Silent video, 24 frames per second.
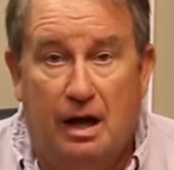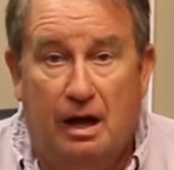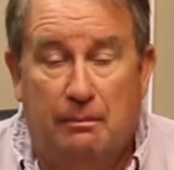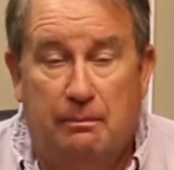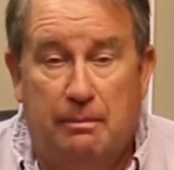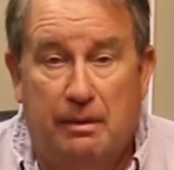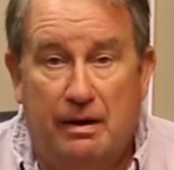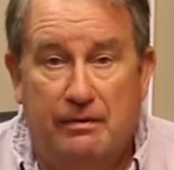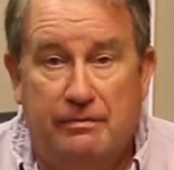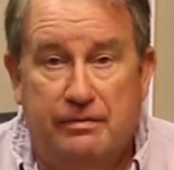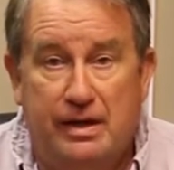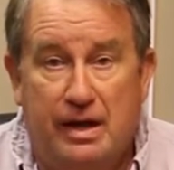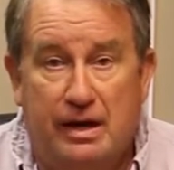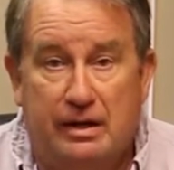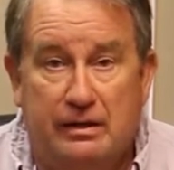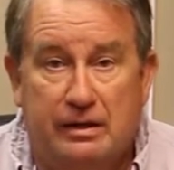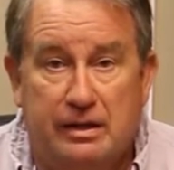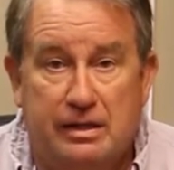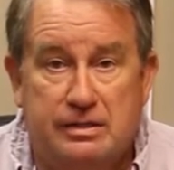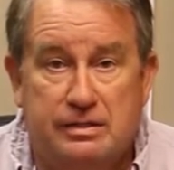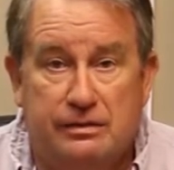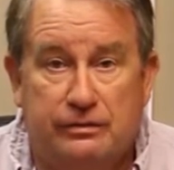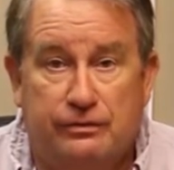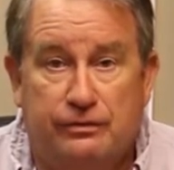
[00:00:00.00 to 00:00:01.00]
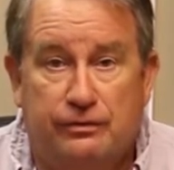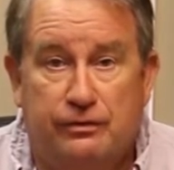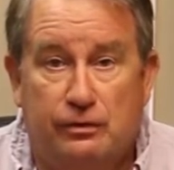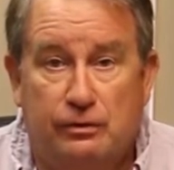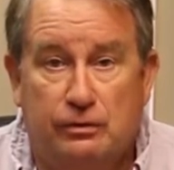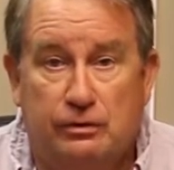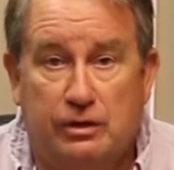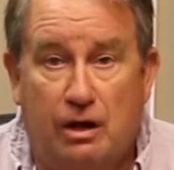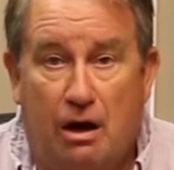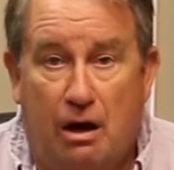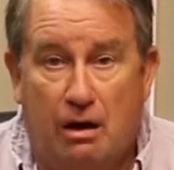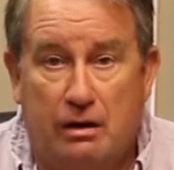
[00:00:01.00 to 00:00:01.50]
Above that, it's a
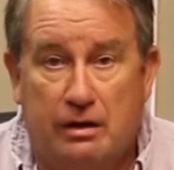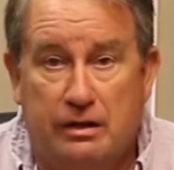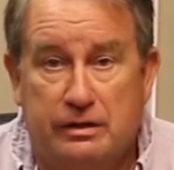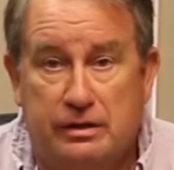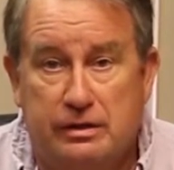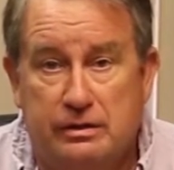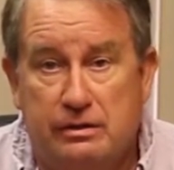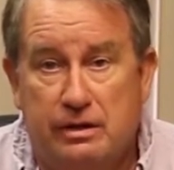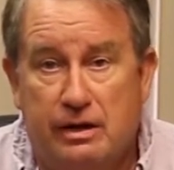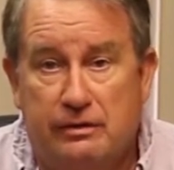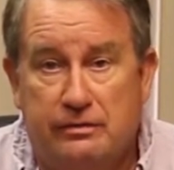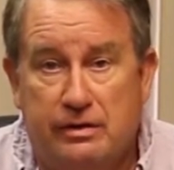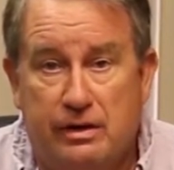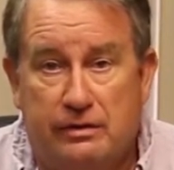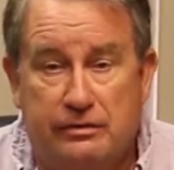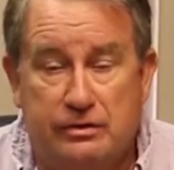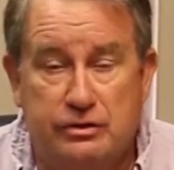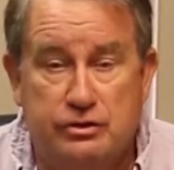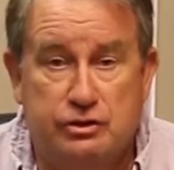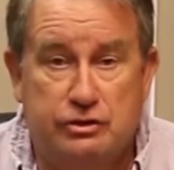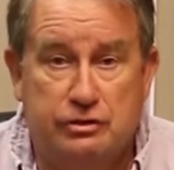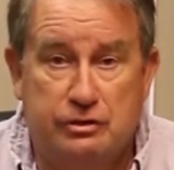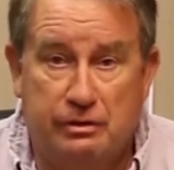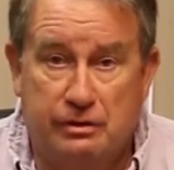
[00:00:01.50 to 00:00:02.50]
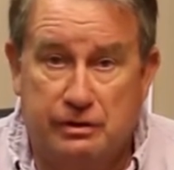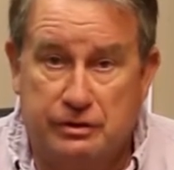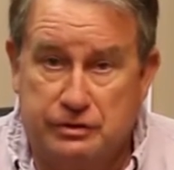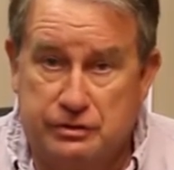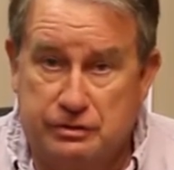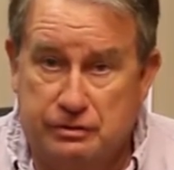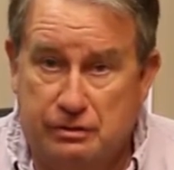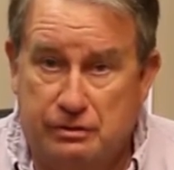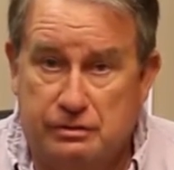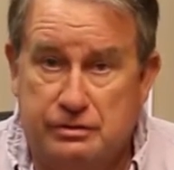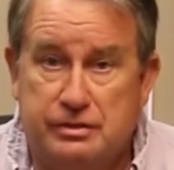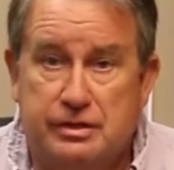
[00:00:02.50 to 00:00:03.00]
full doc, and then you have to have engineering
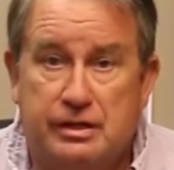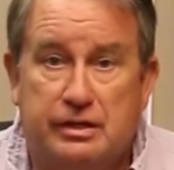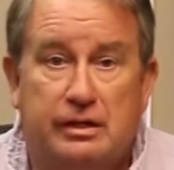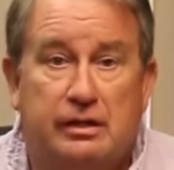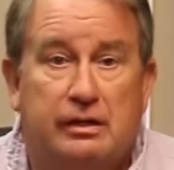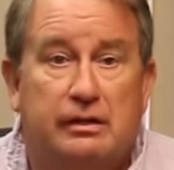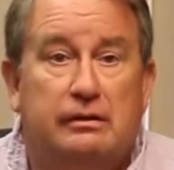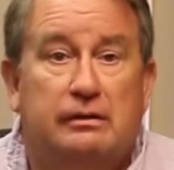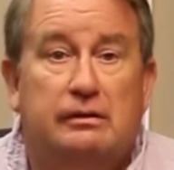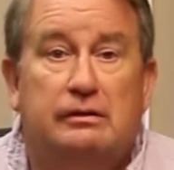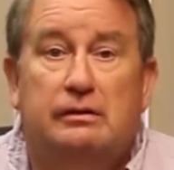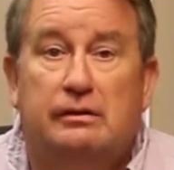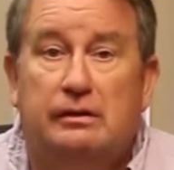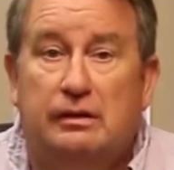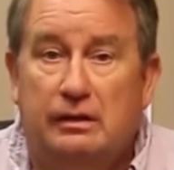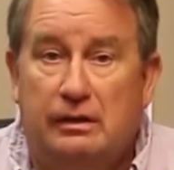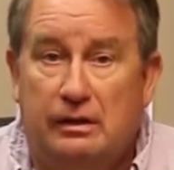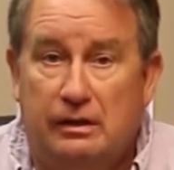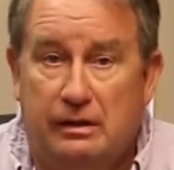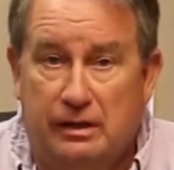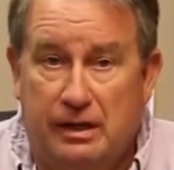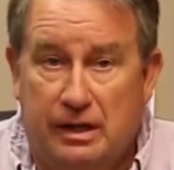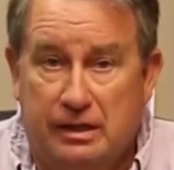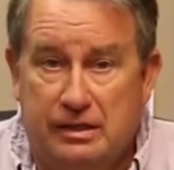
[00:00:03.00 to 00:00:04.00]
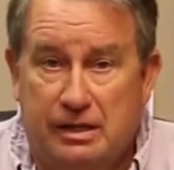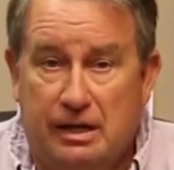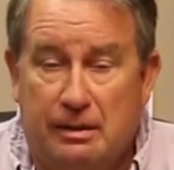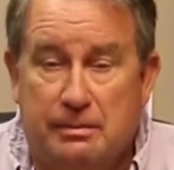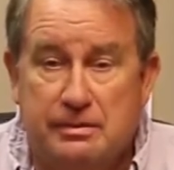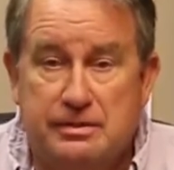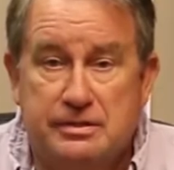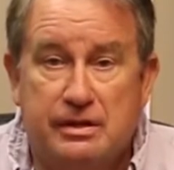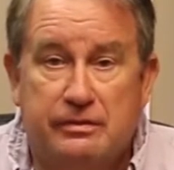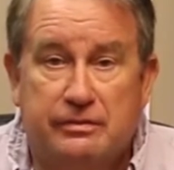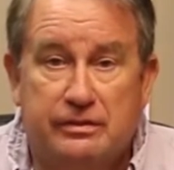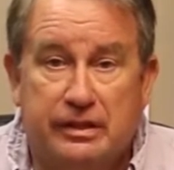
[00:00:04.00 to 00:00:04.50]
certs and that
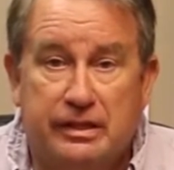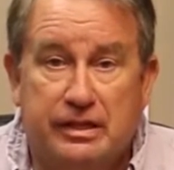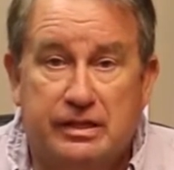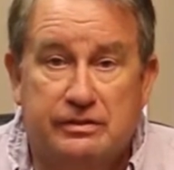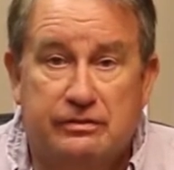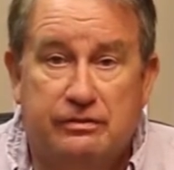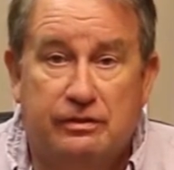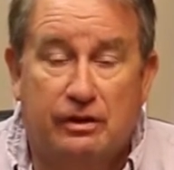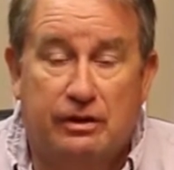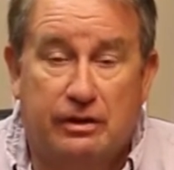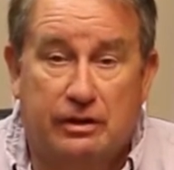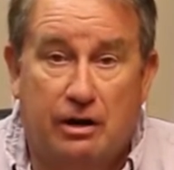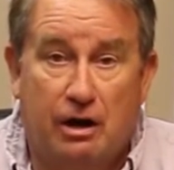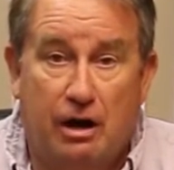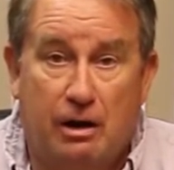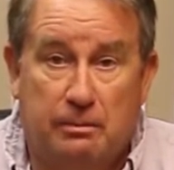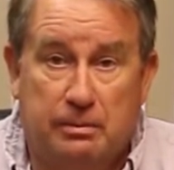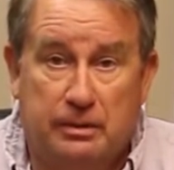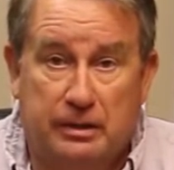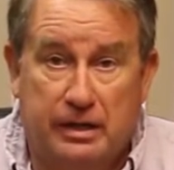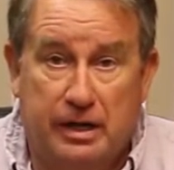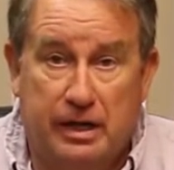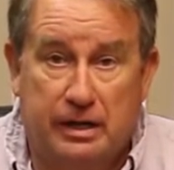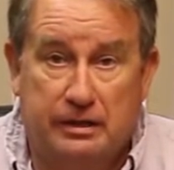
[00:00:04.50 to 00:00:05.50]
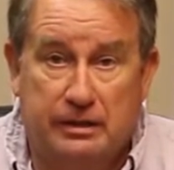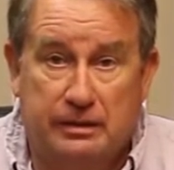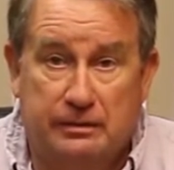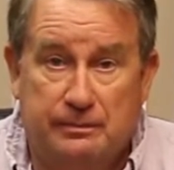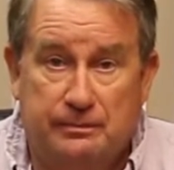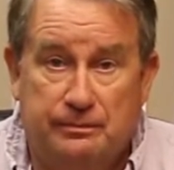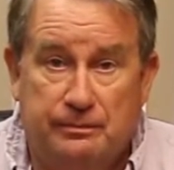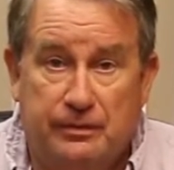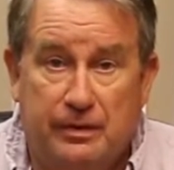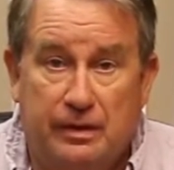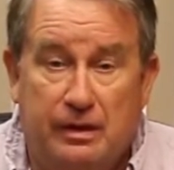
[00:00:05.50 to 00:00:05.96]
type of stuff, and it gets very complicated.